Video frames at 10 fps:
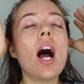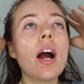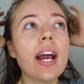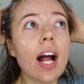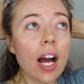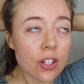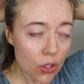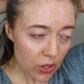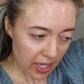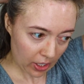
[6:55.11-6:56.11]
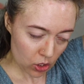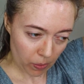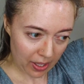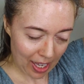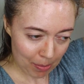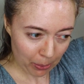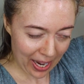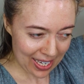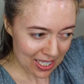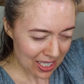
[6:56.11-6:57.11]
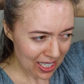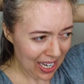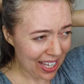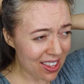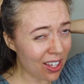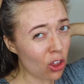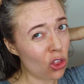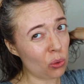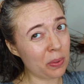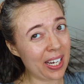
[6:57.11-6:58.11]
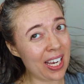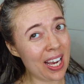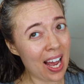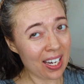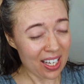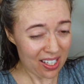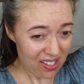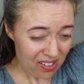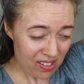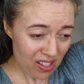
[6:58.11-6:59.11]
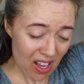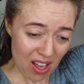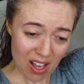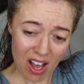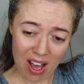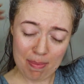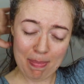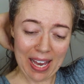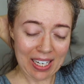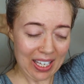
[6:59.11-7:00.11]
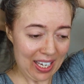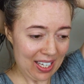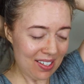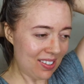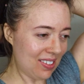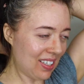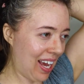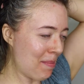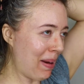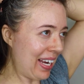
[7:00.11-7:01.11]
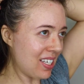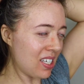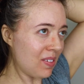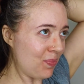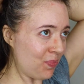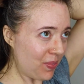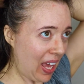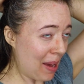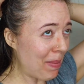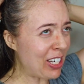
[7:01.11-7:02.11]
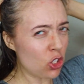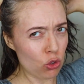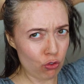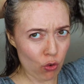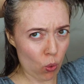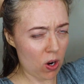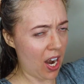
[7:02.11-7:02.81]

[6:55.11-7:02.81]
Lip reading: All right, on to the next one. And Brad did, I think, 3 on his mannequin. I might do 4.